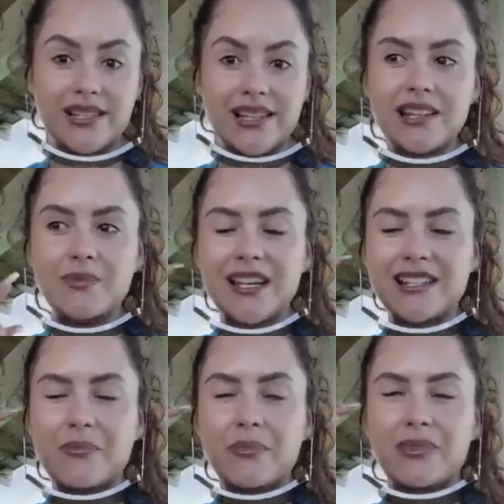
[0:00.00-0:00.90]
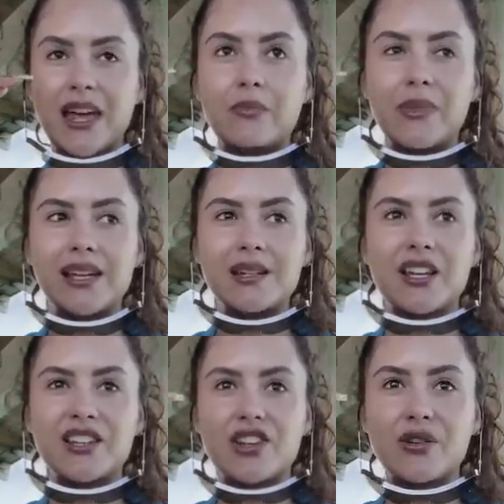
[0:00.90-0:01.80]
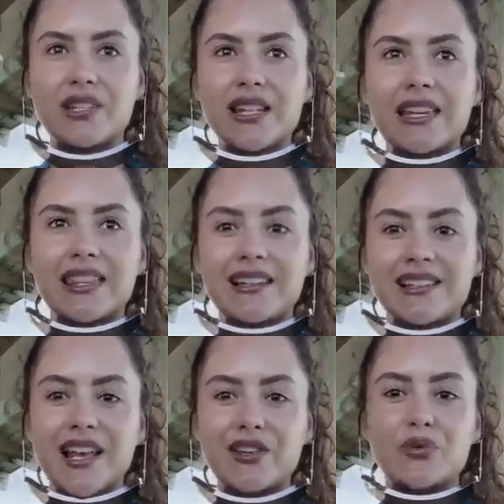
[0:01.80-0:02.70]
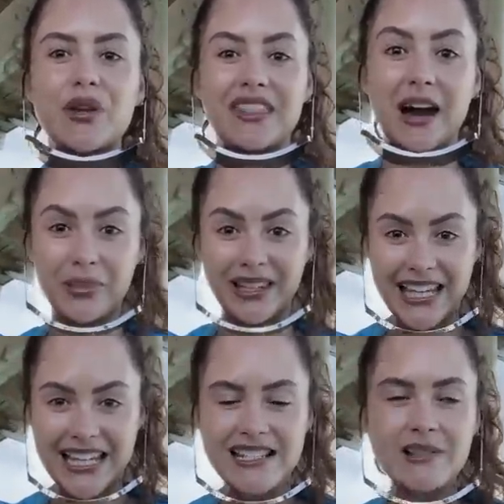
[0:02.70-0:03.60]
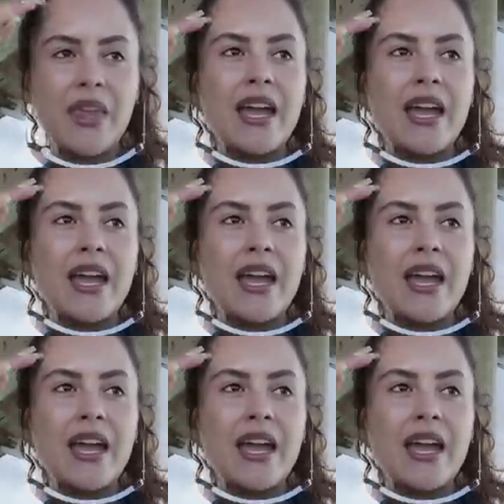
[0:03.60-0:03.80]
scent because it then makes me associate that scent with that place.